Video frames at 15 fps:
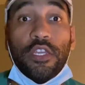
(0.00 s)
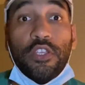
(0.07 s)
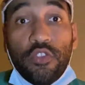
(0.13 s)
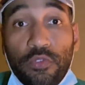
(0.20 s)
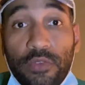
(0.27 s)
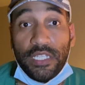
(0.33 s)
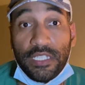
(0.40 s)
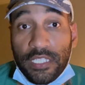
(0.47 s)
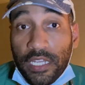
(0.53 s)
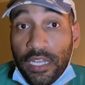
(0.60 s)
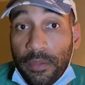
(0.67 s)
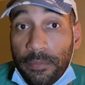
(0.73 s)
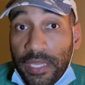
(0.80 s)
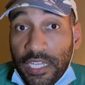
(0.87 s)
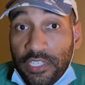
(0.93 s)
You to
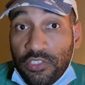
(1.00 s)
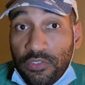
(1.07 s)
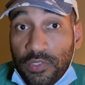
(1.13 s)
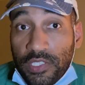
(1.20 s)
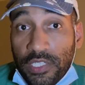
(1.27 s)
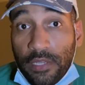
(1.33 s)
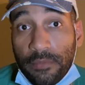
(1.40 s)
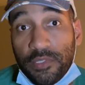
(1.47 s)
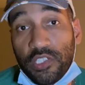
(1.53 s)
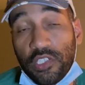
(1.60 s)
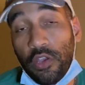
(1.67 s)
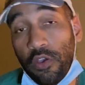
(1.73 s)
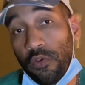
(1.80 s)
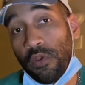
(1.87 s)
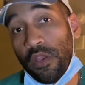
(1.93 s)
come get you some.
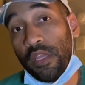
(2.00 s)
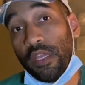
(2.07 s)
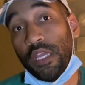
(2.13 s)
So